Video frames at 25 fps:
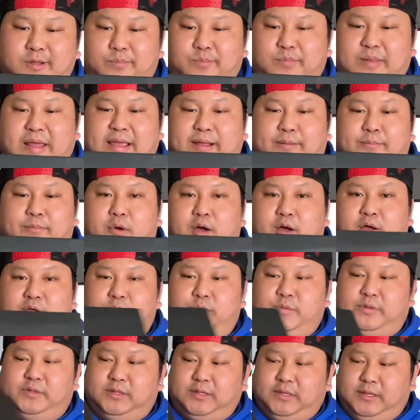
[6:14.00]
black box
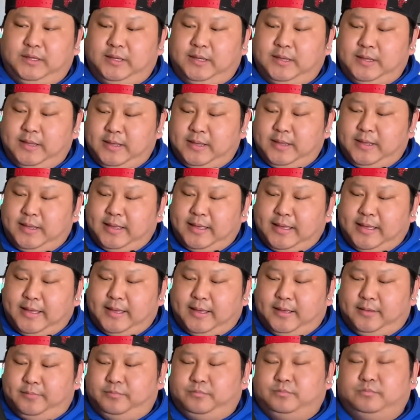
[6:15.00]
with the
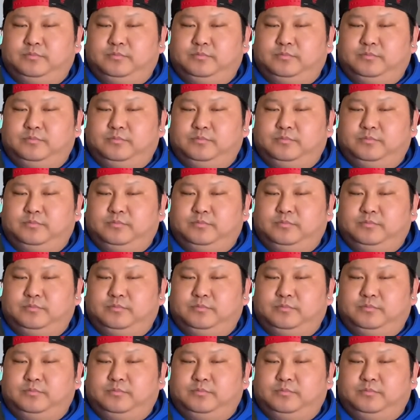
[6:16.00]
uh,